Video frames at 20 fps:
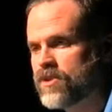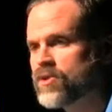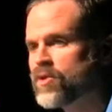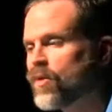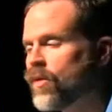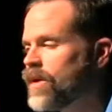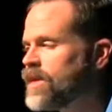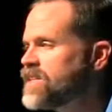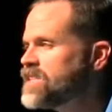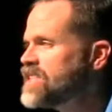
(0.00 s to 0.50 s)

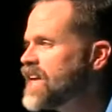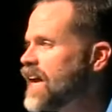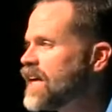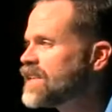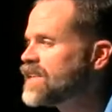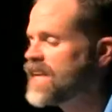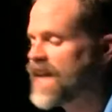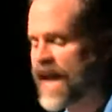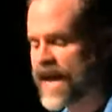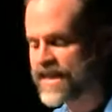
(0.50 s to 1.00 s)
So, what
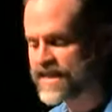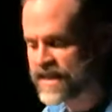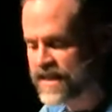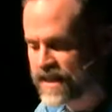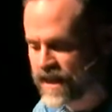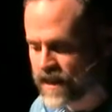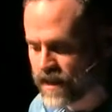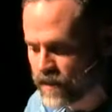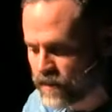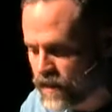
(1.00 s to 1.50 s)
exactly has
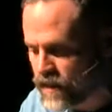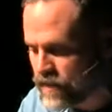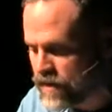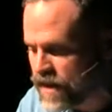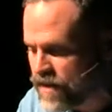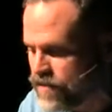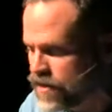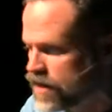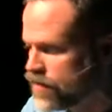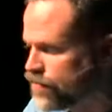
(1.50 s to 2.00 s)
He done? Let me, let
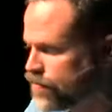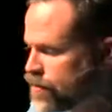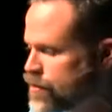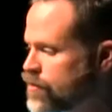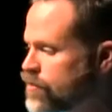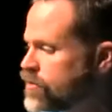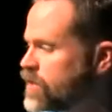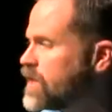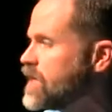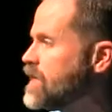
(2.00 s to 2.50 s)
me give you a
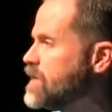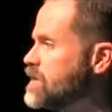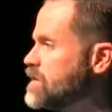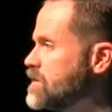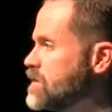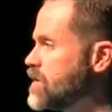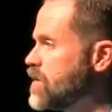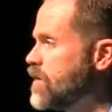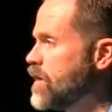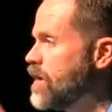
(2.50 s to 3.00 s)
few
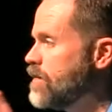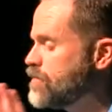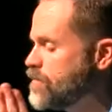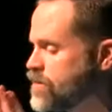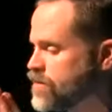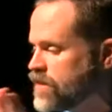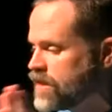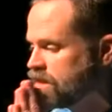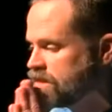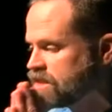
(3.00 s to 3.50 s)
things, a, a,
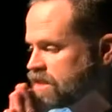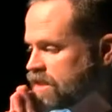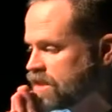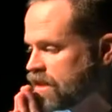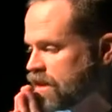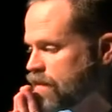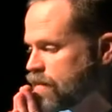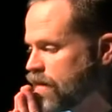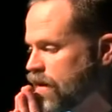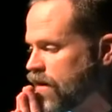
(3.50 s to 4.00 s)
few things to
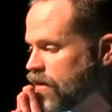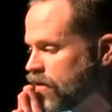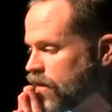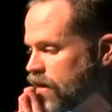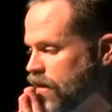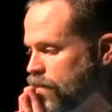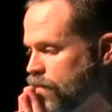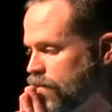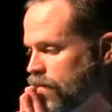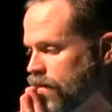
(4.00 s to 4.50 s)
think about,
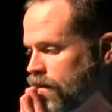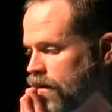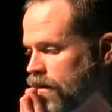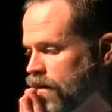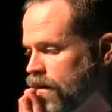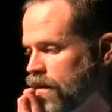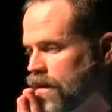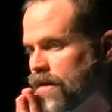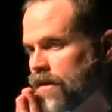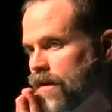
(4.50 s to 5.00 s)
okay?
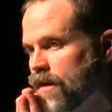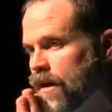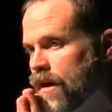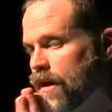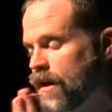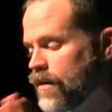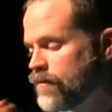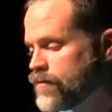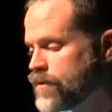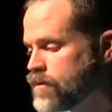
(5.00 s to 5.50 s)

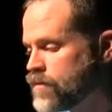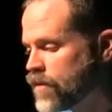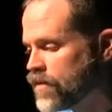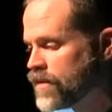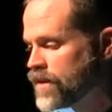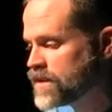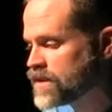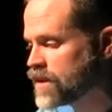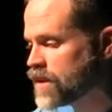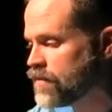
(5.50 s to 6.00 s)
Uh, a few more
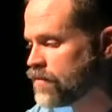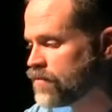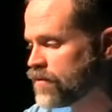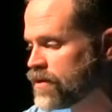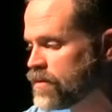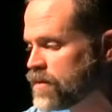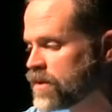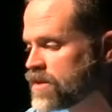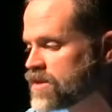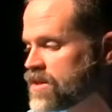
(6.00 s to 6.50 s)
things that come
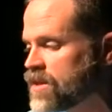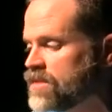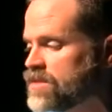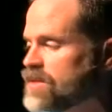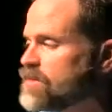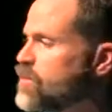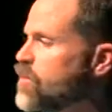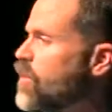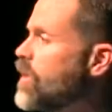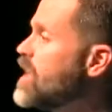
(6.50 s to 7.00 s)
from the book of
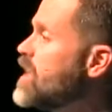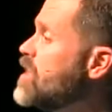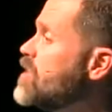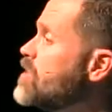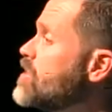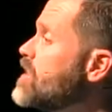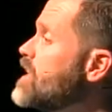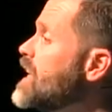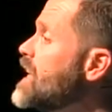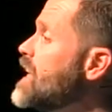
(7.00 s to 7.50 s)
Psalms. Number one, He
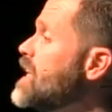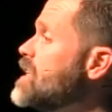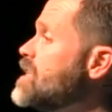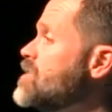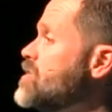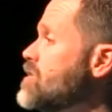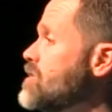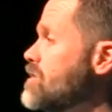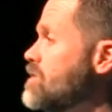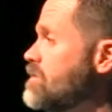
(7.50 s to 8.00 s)

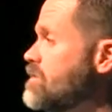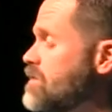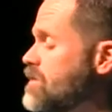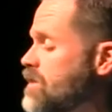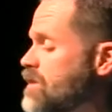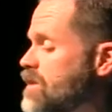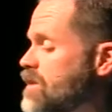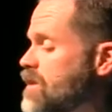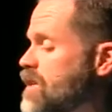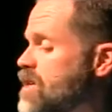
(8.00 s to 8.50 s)
created you.
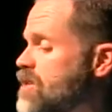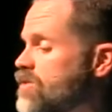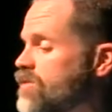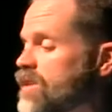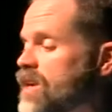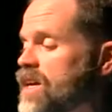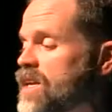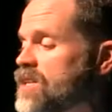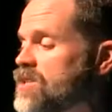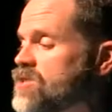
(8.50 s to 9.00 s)
He
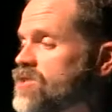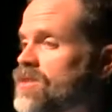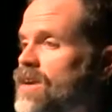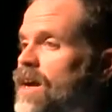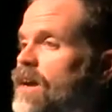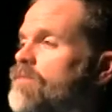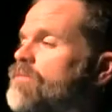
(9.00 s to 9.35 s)
created you.